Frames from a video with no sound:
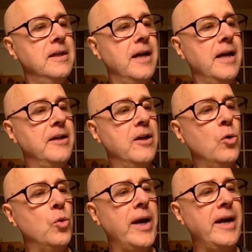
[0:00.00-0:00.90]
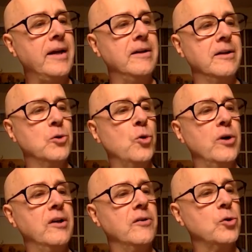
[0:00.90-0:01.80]
and no rain on
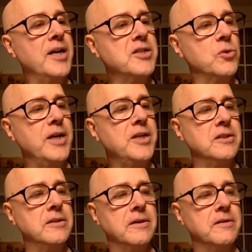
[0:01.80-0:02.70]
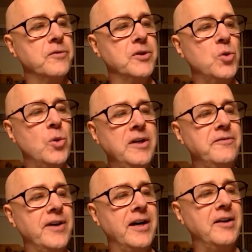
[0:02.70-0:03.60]
Cornell graduation for
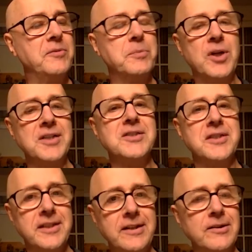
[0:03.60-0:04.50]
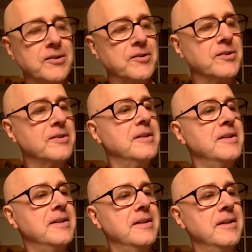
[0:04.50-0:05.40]
25 plus years.
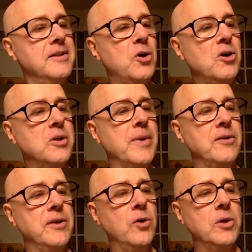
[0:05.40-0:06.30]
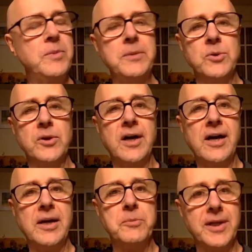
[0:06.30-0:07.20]
Talk about knowing people in
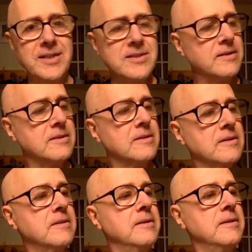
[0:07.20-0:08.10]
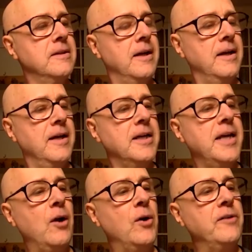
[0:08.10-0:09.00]
high places.
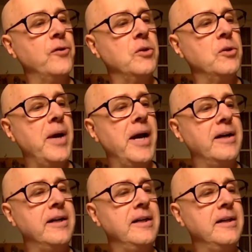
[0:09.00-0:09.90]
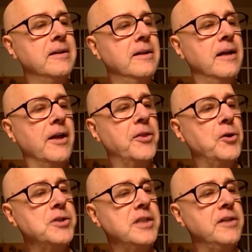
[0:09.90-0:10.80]
Caring for humanity, a
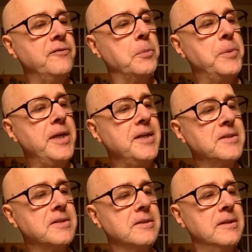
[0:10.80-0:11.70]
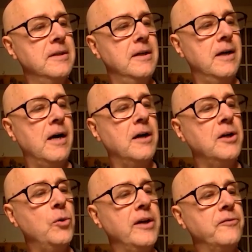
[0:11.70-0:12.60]
thirsting for peace,
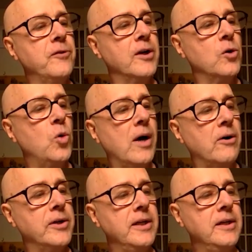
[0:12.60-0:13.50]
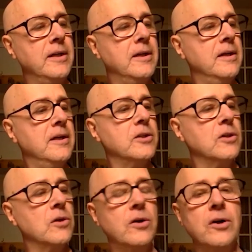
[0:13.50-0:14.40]
hungering for equality, to
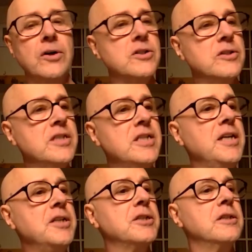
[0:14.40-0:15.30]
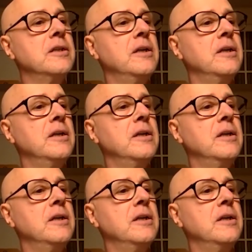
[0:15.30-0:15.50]
learn, to teach,